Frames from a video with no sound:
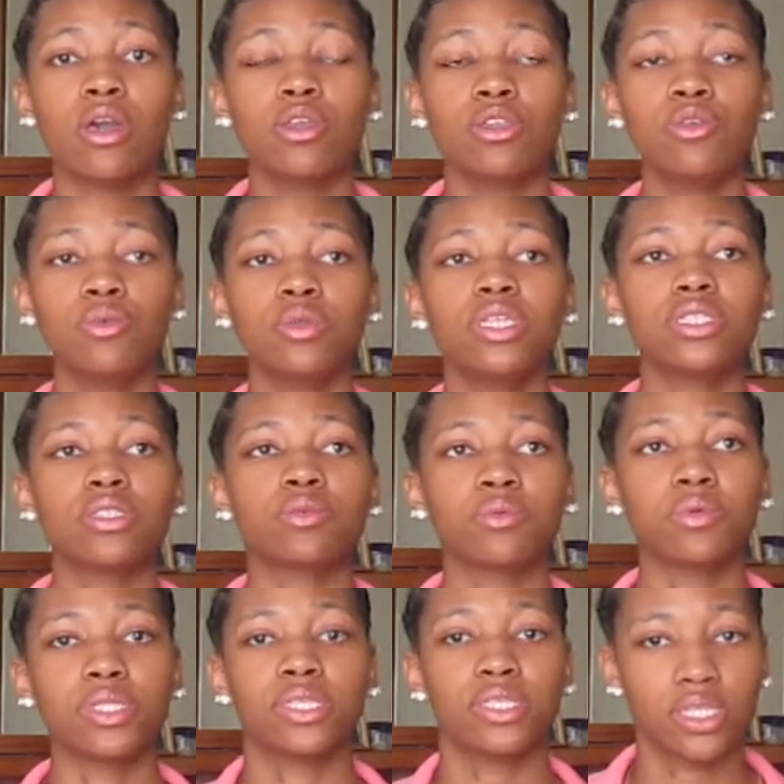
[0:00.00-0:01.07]
You need to
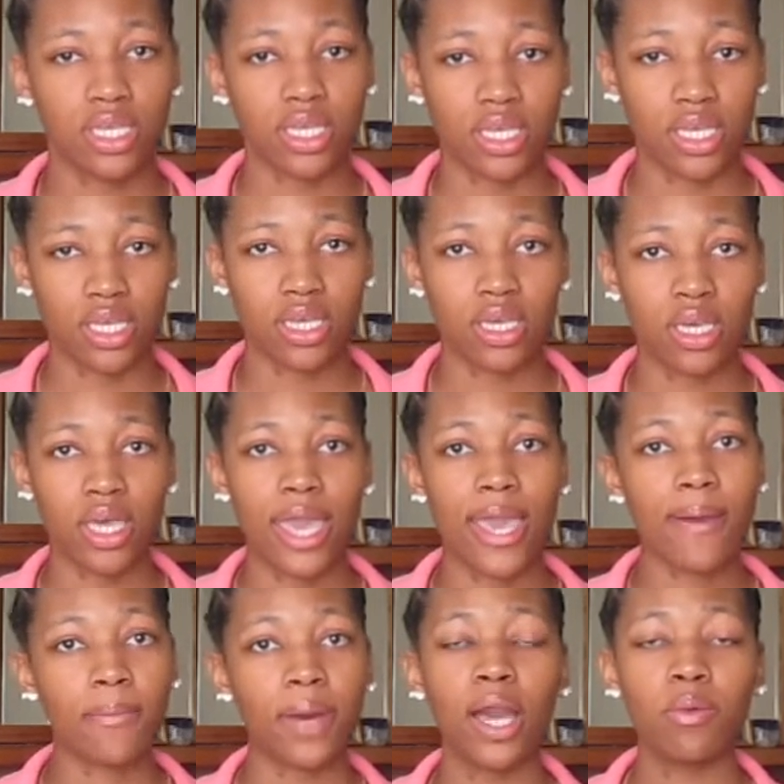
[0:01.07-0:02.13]
really think.
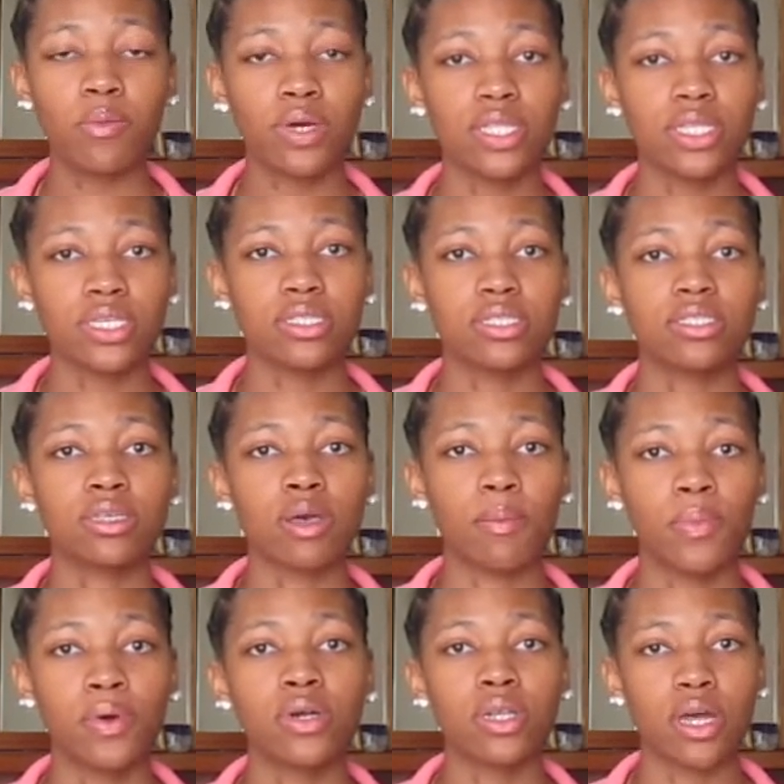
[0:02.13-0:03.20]
Am I willing to
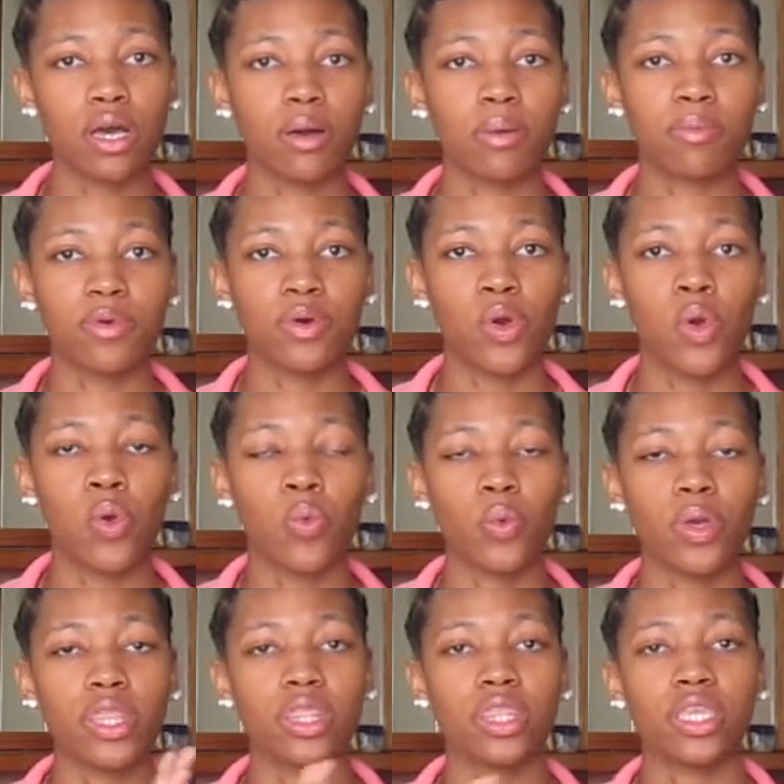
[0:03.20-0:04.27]
put up
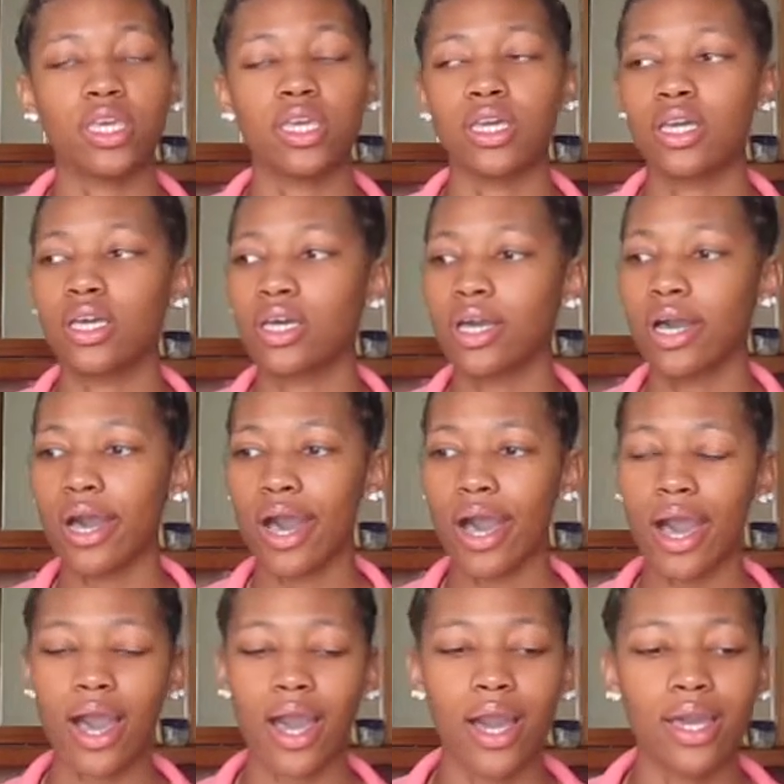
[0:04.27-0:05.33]
with
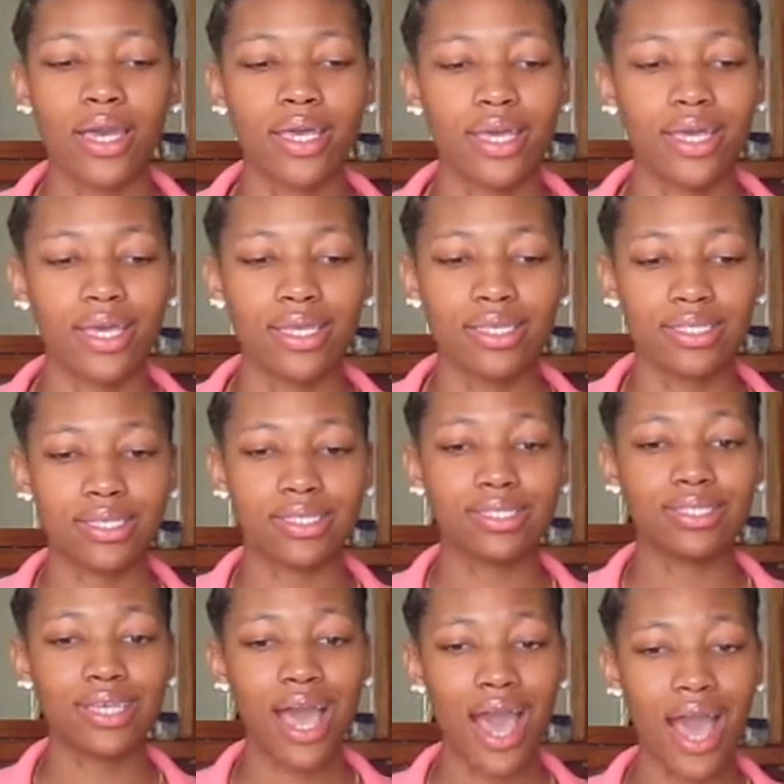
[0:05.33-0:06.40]
his
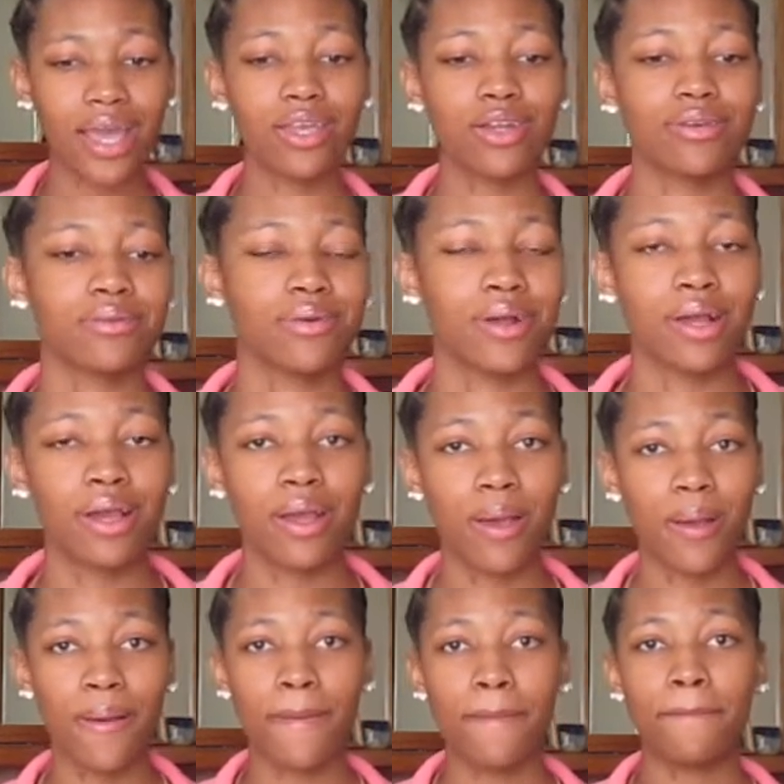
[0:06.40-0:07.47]
entire
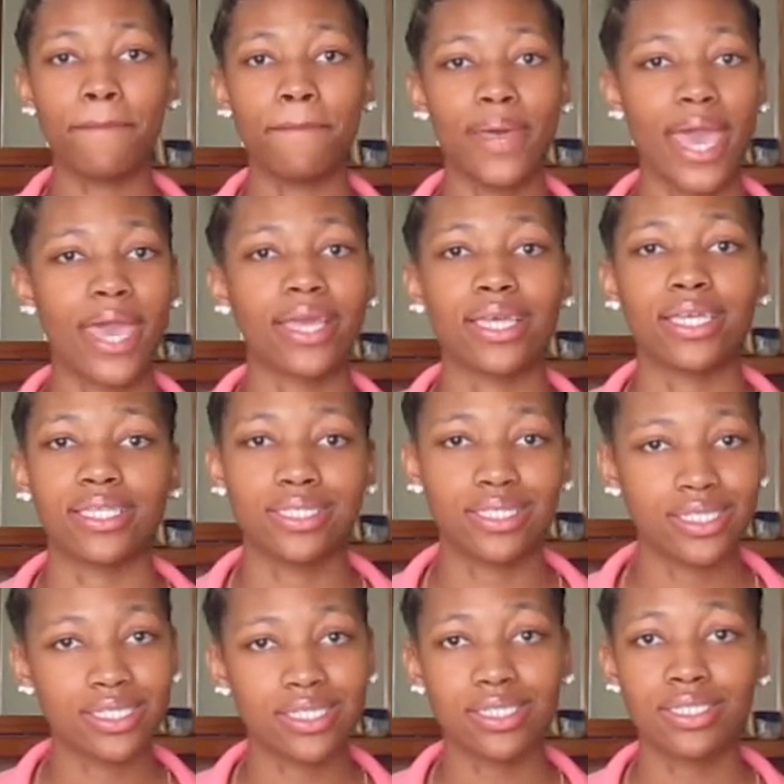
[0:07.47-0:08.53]
baggage?